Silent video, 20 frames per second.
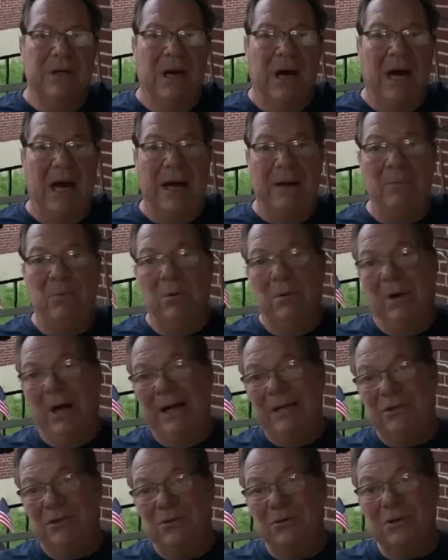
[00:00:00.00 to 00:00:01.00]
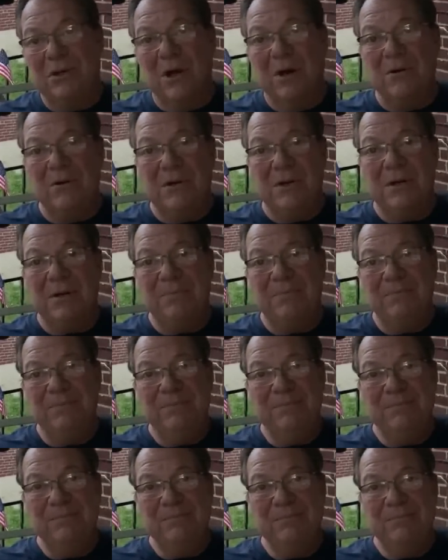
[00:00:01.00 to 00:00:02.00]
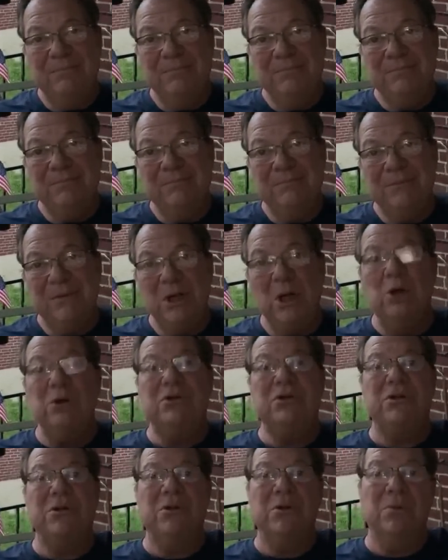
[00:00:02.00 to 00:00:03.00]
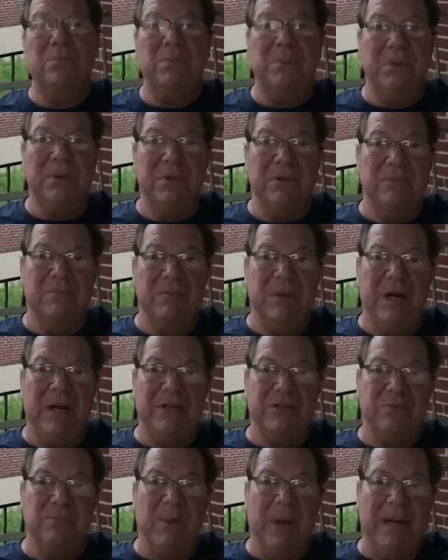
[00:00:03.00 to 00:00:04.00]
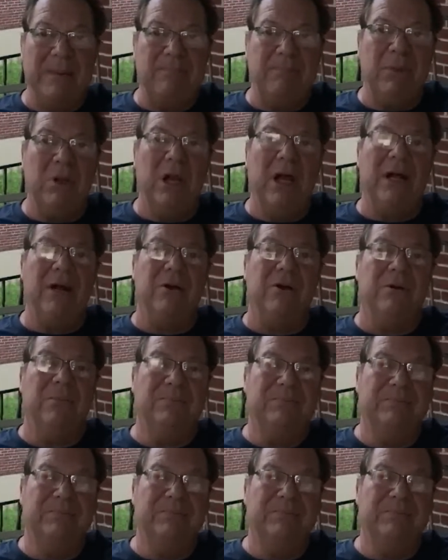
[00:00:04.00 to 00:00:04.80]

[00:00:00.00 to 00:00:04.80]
I do go to YouTube as my player.